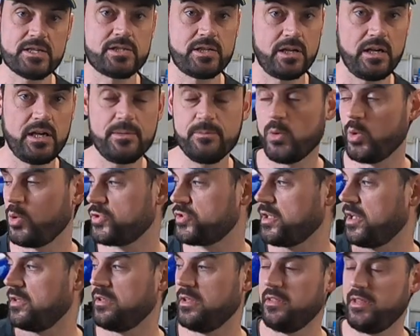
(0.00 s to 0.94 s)
Certainly more
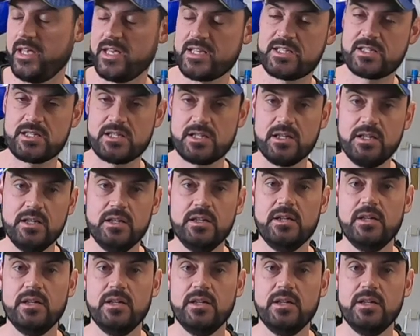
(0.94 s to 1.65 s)
so than this